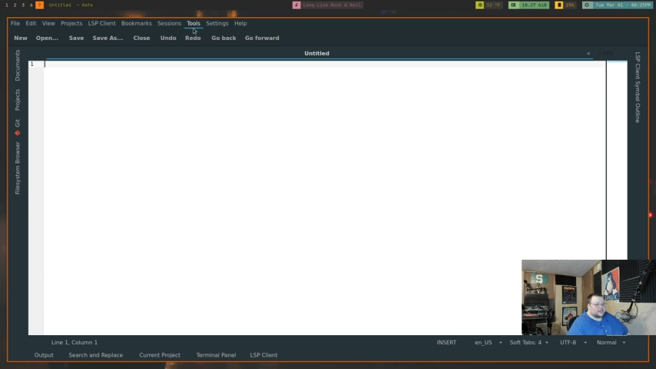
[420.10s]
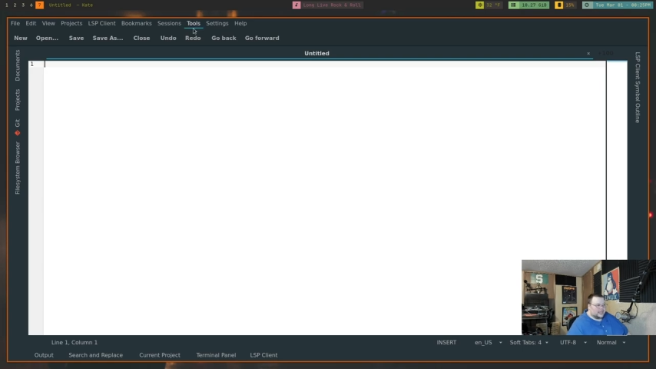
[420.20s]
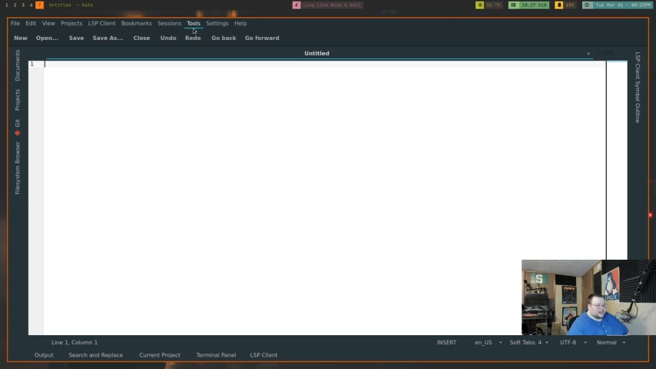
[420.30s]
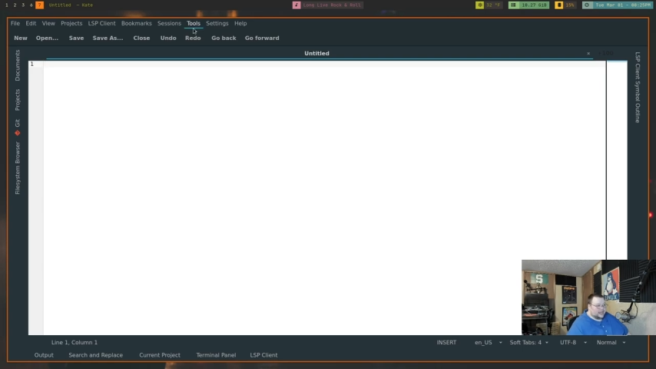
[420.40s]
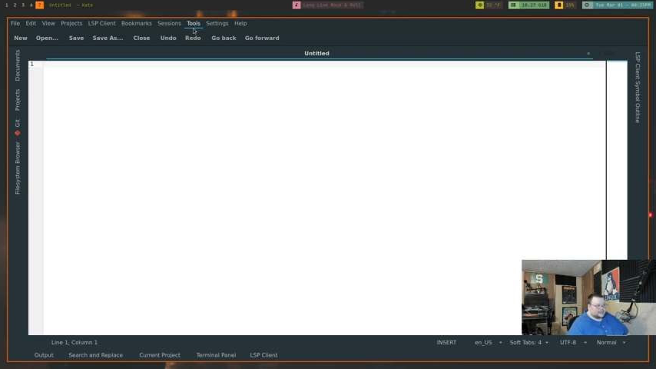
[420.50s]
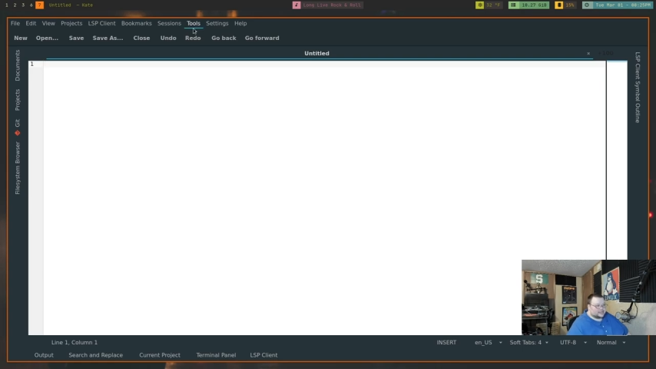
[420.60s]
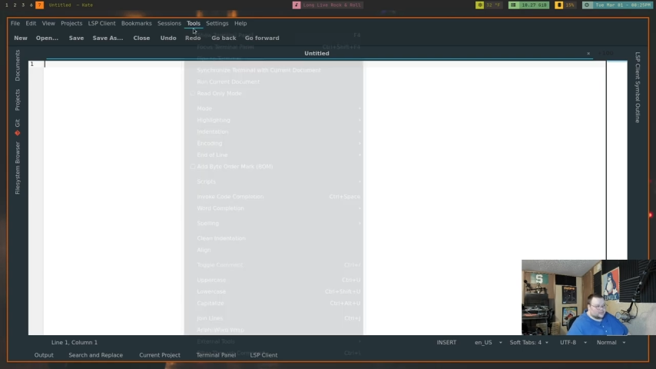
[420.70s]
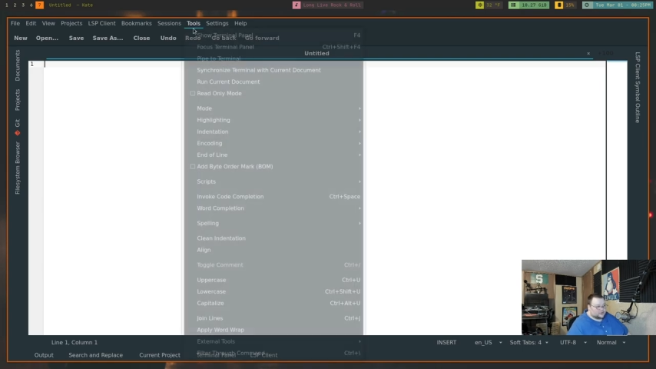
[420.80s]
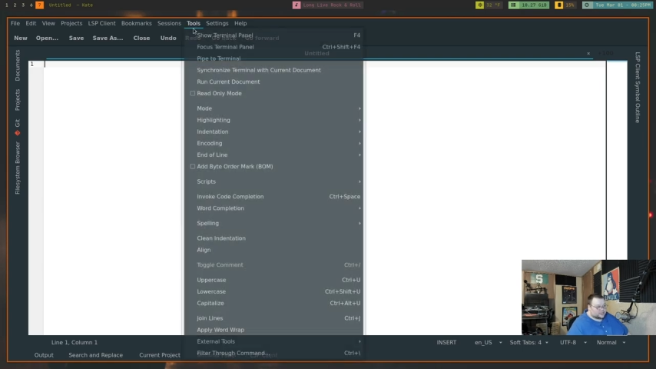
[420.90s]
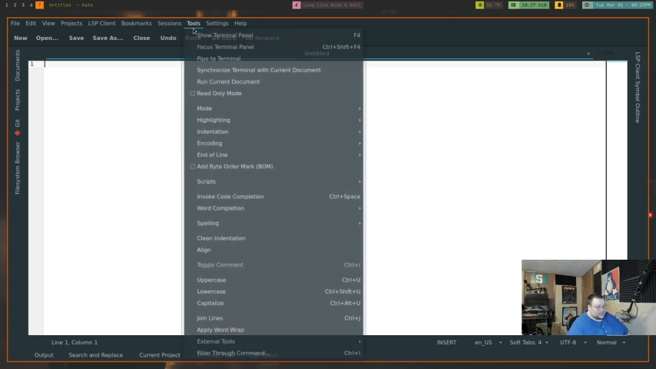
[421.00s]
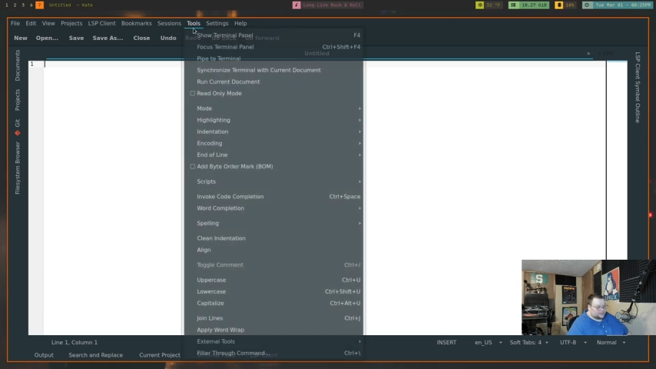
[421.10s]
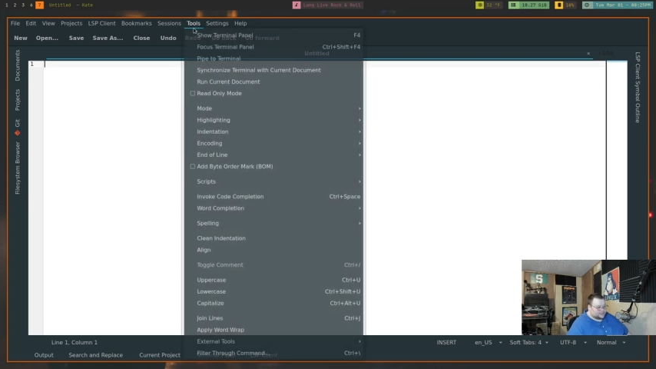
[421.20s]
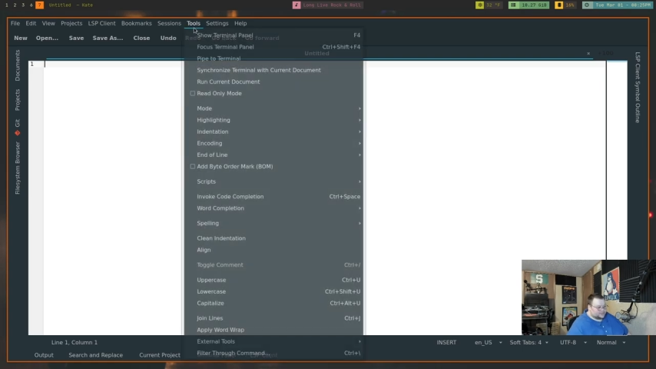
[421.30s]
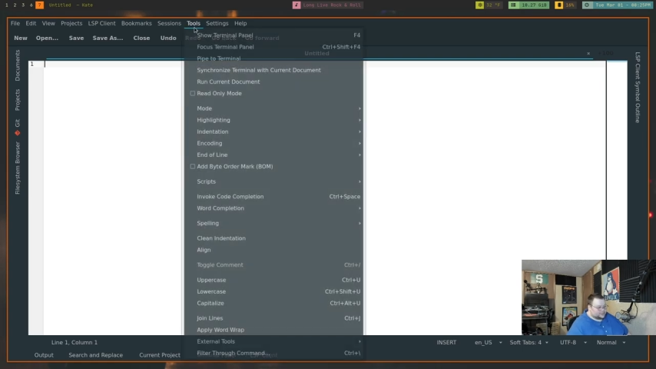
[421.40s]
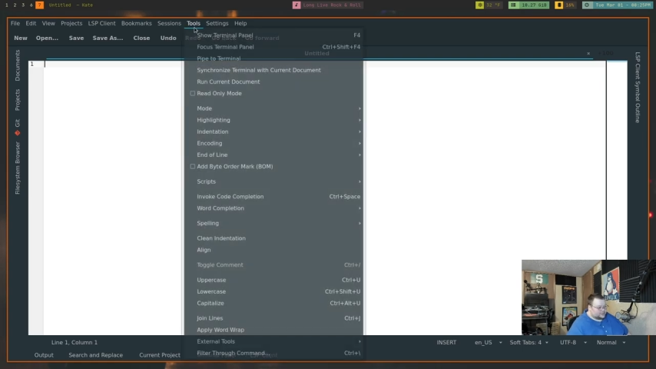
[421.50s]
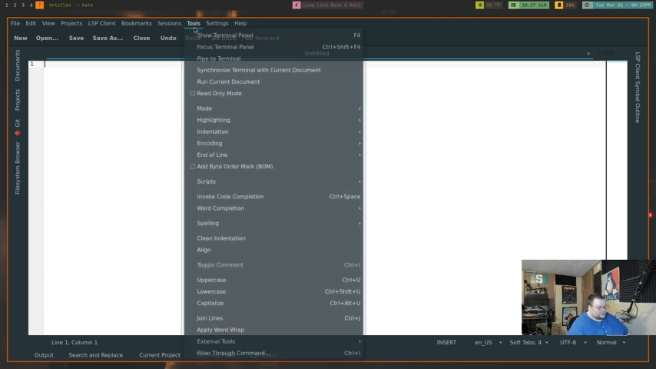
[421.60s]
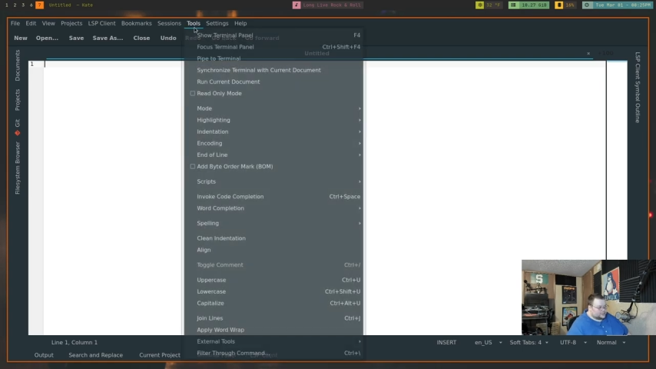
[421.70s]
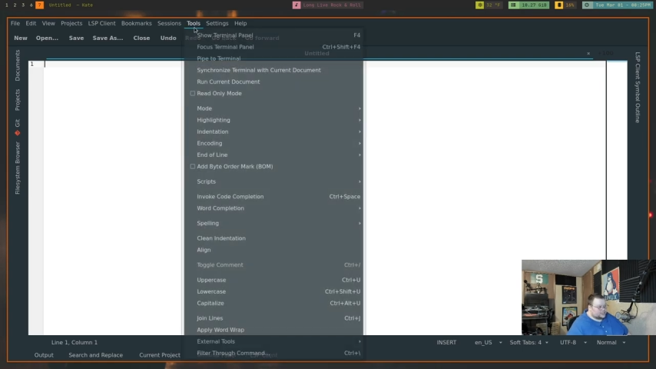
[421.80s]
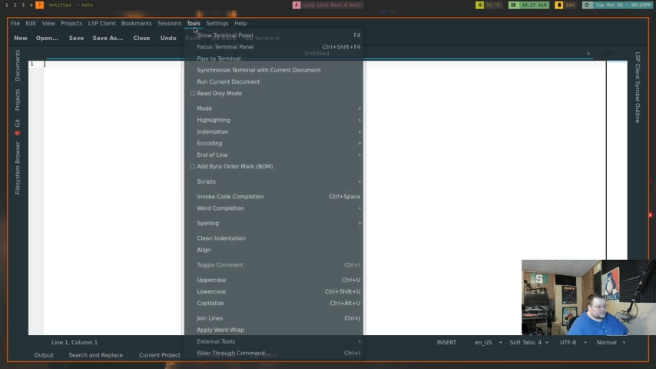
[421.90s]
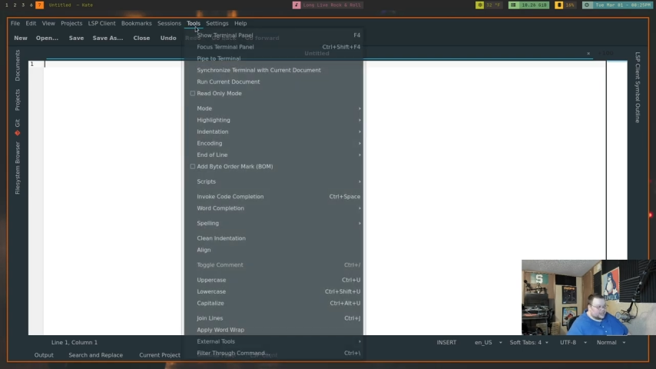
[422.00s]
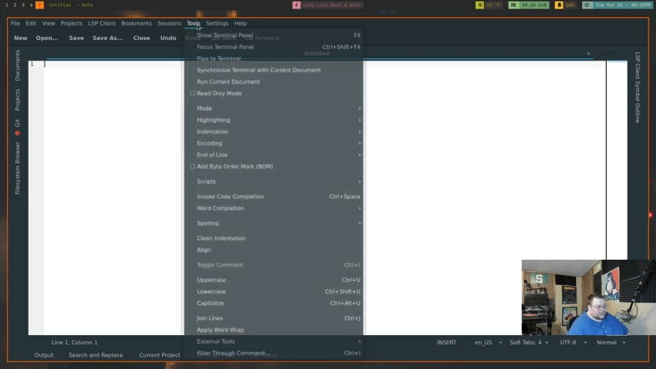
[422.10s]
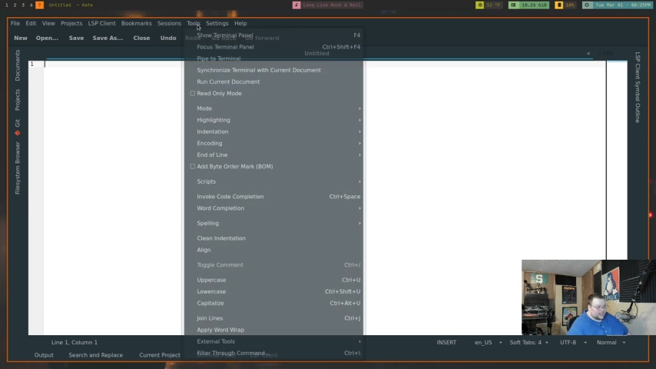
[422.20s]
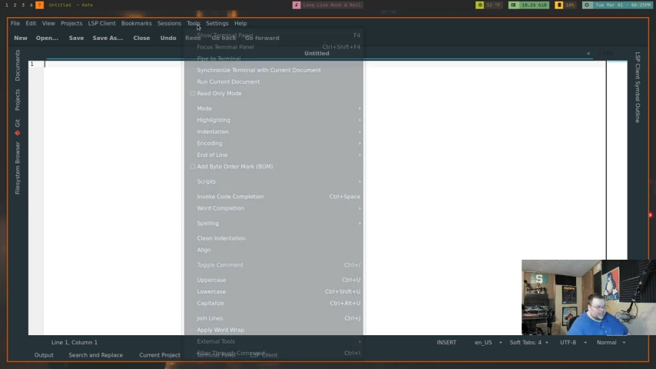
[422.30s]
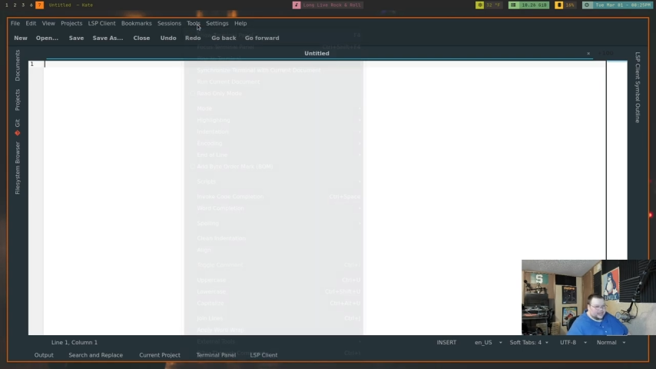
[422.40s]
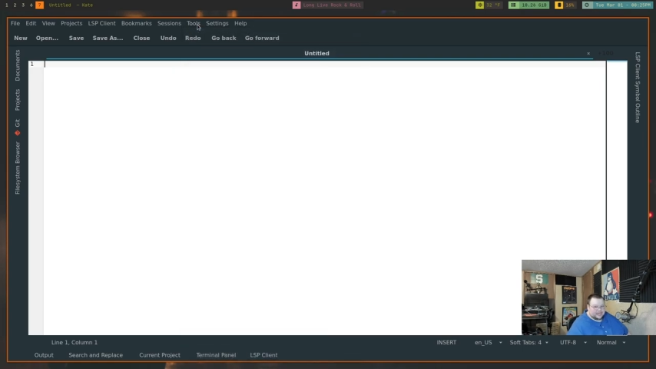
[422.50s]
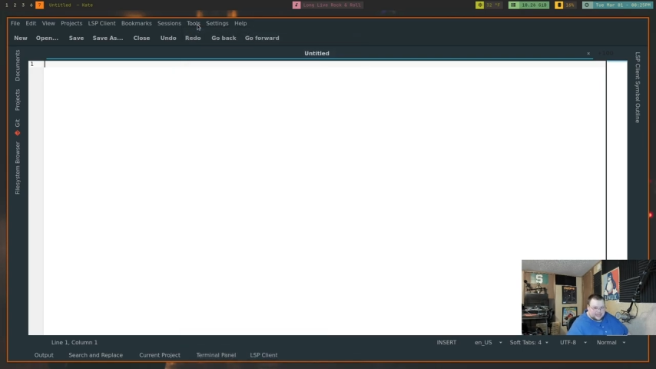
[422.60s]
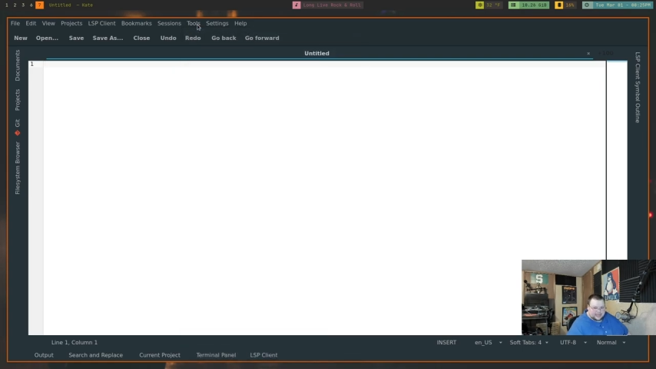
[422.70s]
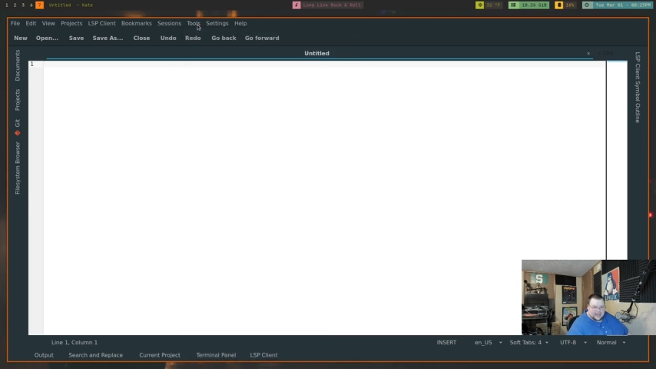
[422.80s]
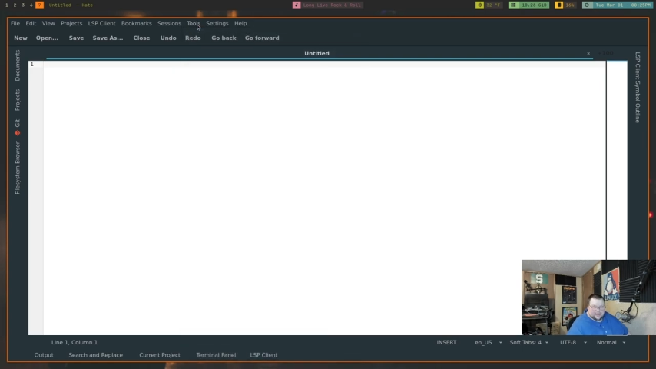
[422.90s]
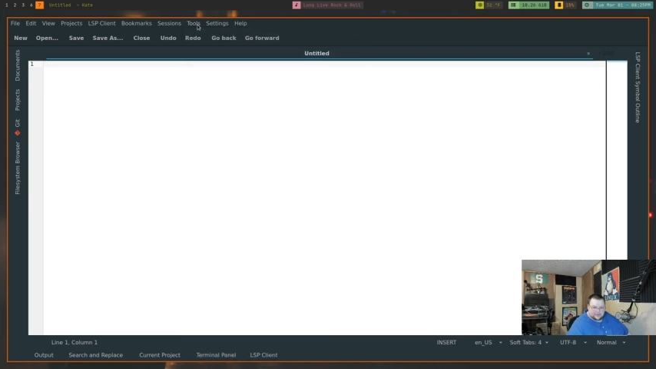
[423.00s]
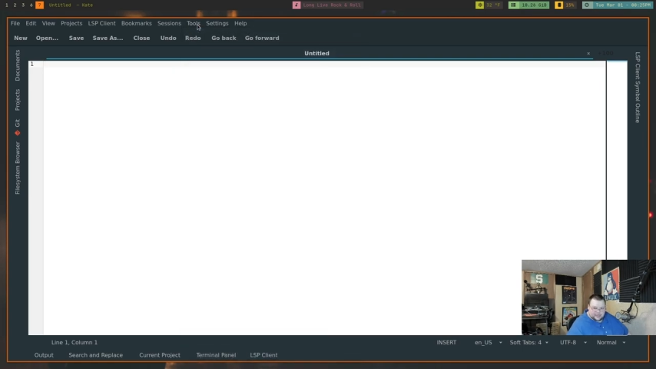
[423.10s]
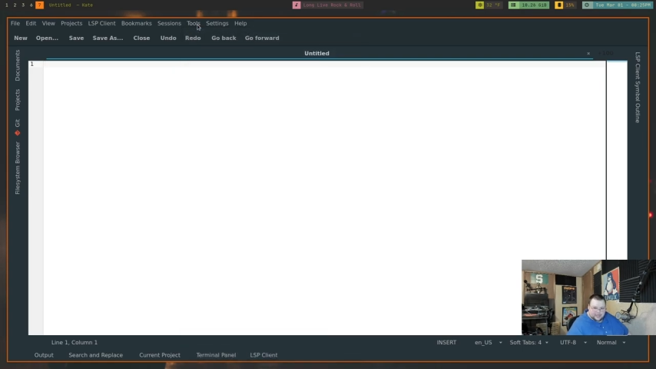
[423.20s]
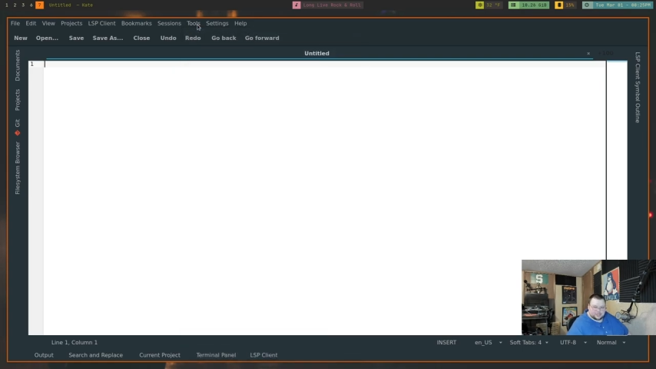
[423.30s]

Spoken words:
Nobody's mouth can be seen.